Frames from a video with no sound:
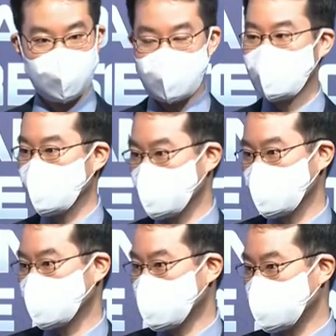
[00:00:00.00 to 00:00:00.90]

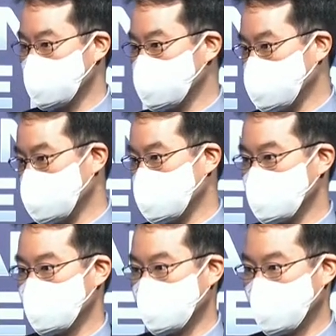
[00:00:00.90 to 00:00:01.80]
distinguished line of
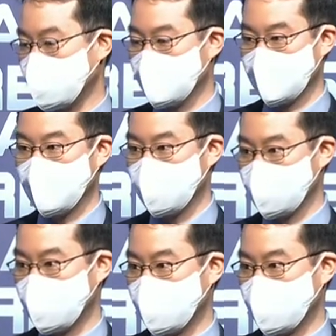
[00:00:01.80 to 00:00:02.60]
speakers whom